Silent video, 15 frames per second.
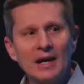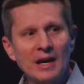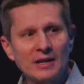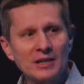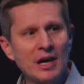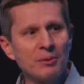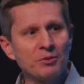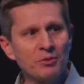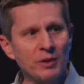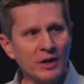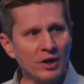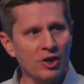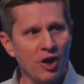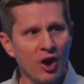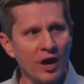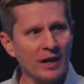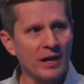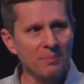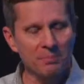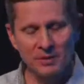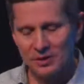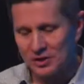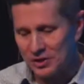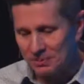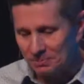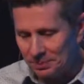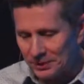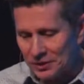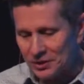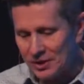of times we get caught up in the
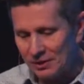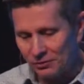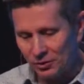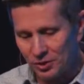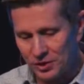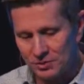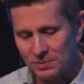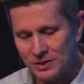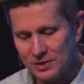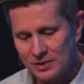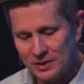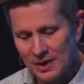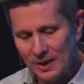simplicity of Christmas